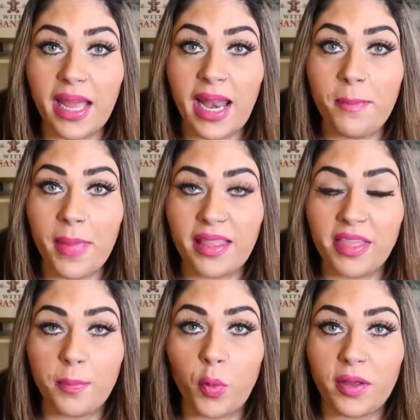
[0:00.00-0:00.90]
and I make
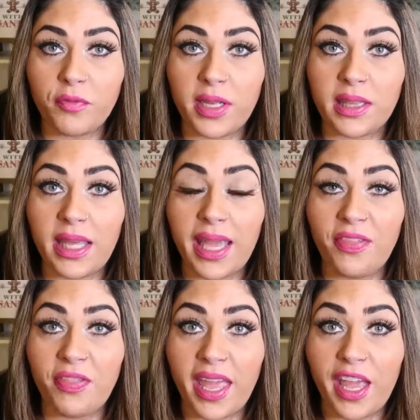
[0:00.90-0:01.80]
them point friendly
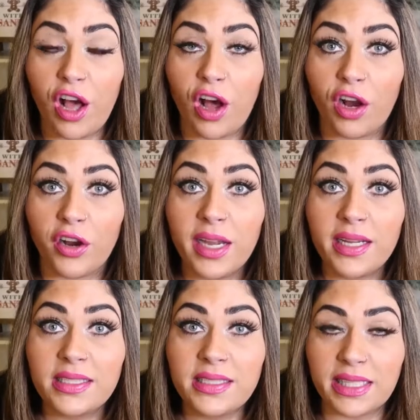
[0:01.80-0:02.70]
and they are
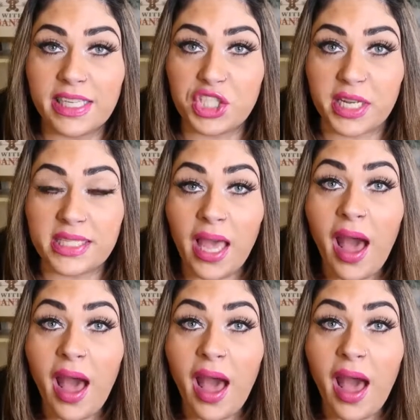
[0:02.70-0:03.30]
delicious.